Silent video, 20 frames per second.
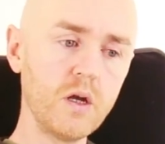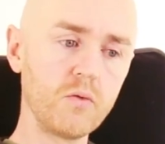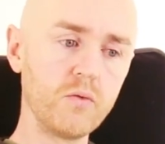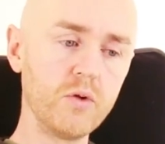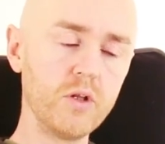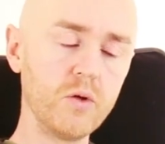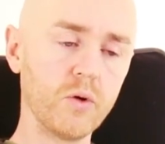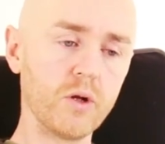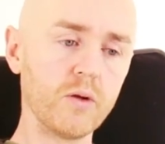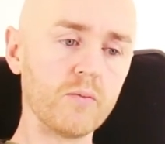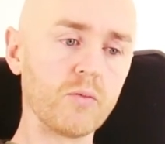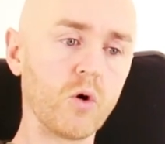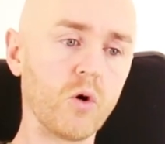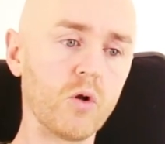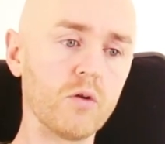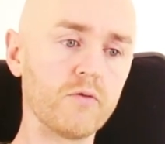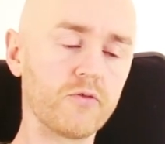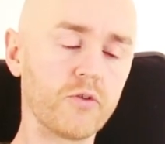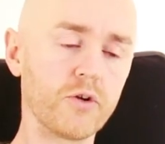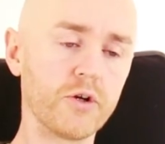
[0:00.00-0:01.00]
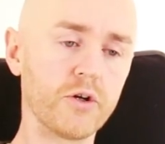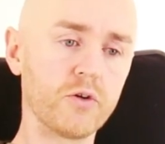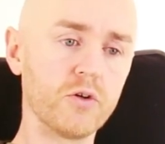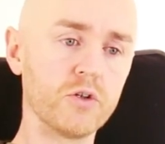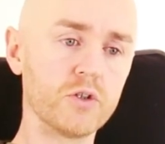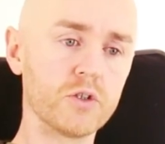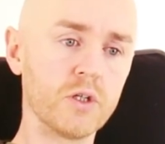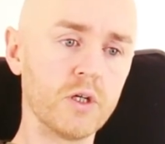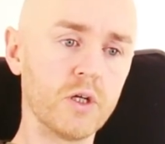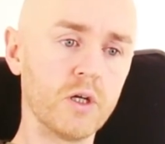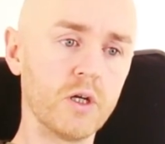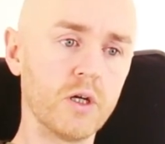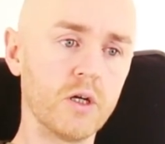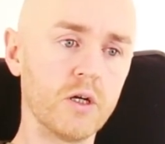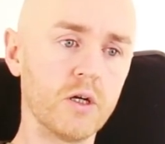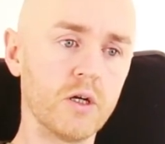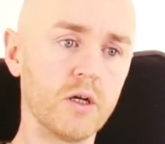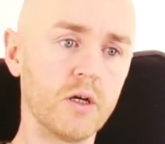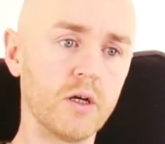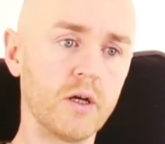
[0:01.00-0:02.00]
Really what I'm calling for here is
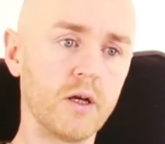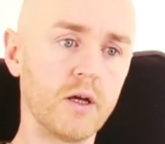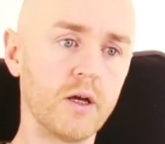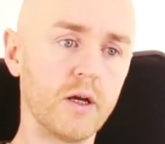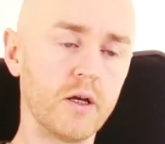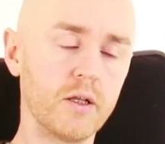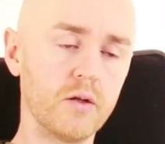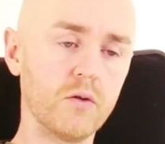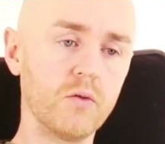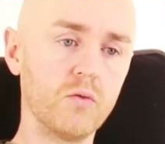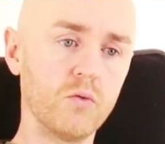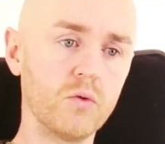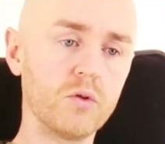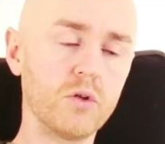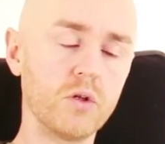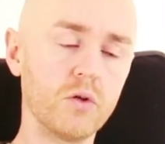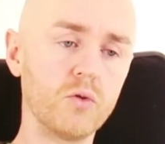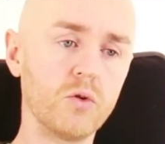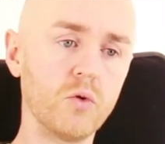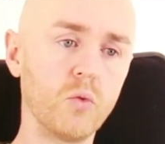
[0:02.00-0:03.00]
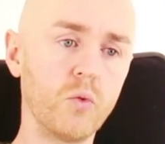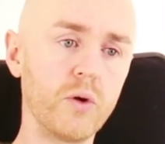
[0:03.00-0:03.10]
the